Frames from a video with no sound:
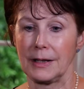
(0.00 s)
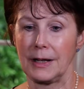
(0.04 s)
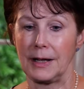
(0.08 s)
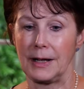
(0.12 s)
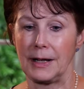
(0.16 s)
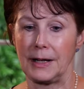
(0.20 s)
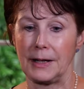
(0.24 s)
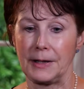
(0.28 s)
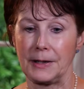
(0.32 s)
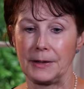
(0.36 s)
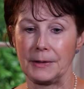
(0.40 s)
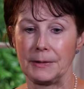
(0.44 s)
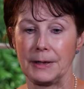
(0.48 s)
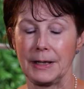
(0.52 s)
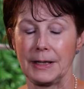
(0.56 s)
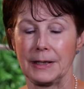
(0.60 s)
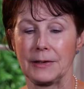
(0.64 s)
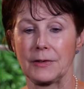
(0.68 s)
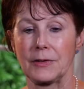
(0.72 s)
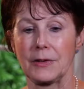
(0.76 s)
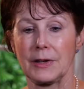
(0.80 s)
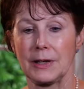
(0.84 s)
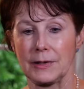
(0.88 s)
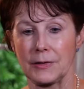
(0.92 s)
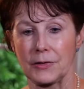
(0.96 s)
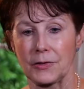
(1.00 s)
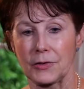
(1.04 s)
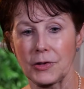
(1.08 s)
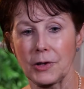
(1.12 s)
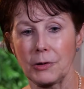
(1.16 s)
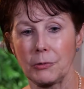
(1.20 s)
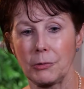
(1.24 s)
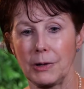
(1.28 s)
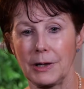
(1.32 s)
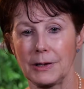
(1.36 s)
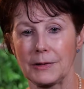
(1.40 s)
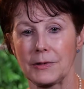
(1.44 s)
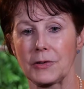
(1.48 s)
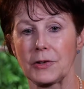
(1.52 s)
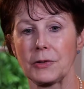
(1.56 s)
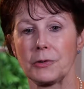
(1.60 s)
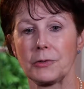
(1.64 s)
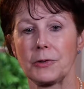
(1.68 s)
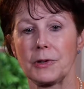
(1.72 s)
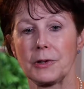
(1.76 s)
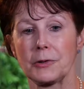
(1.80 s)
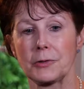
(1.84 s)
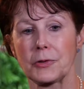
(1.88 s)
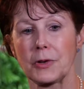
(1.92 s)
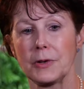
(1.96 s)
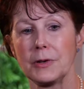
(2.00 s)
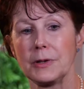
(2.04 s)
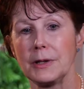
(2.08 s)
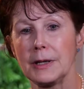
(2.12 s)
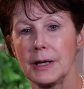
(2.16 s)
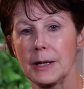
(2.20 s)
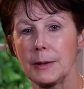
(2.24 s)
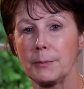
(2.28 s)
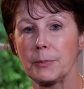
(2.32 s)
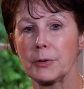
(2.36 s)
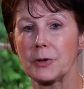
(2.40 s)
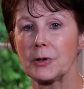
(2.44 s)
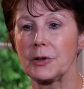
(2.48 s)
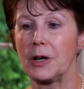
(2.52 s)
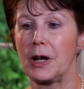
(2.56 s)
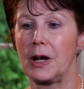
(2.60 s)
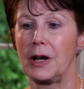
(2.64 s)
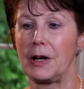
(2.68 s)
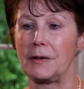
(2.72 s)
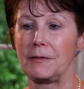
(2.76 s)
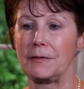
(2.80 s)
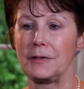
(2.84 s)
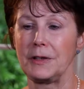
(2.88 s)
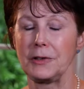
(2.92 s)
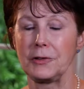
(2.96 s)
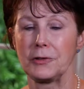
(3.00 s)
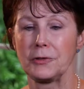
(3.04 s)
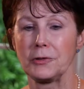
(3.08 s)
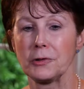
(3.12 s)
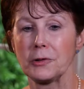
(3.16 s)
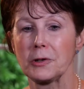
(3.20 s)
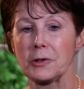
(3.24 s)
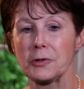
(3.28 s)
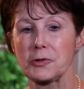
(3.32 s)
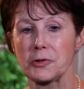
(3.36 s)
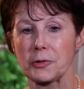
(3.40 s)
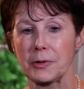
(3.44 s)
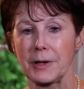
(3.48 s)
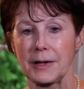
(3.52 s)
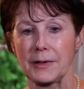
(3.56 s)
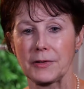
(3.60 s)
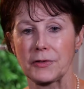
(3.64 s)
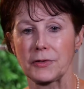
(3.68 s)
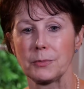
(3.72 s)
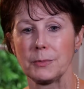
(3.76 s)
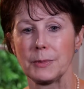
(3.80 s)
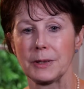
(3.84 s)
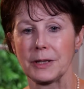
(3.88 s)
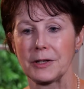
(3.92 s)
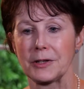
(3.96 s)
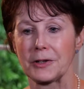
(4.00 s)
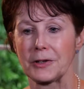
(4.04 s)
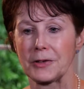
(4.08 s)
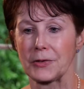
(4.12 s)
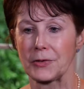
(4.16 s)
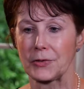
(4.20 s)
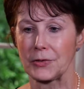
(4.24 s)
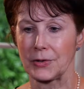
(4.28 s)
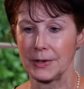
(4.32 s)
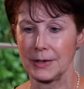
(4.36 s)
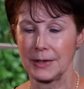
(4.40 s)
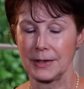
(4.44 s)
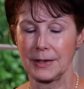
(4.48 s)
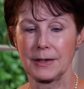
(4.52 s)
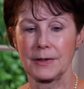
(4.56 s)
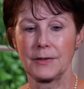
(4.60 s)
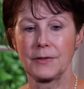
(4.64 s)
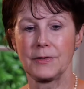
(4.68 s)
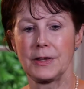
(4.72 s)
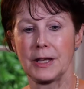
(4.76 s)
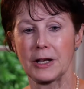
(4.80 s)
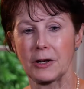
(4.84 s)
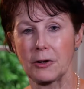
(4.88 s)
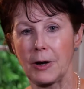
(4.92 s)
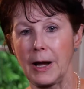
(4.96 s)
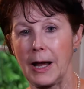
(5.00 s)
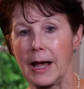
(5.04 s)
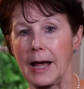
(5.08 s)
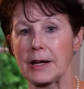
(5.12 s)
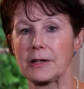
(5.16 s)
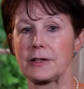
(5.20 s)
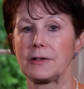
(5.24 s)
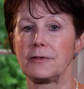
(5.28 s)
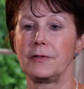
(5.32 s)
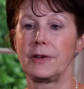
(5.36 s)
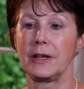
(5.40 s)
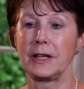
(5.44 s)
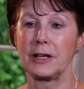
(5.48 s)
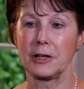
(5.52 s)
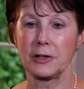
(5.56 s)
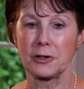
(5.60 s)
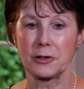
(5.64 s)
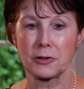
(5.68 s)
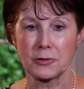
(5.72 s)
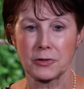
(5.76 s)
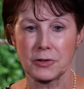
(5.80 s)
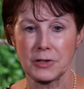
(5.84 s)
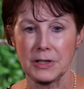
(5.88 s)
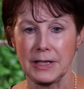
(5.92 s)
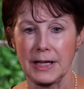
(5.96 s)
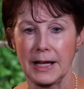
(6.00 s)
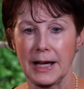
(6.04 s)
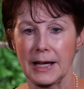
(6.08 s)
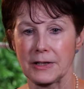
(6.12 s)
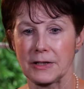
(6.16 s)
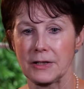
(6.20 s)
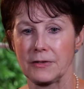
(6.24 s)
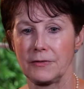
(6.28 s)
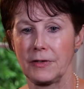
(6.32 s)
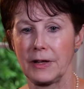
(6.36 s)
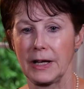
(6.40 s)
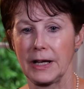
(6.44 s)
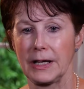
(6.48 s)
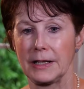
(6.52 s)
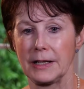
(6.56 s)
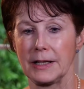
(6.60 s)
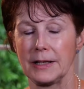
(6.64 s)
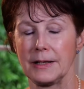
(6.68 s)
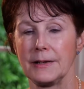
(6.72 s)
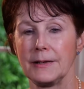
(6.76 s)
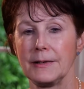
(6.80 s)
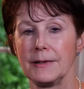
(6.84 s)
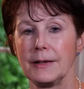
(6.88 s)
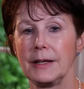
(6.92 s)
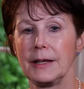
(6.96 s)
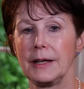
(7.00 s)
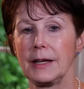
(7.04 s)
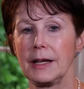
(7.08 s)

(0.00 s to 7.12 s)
and so on. So there's a number of these neurotransmitters that are activated or deactivated.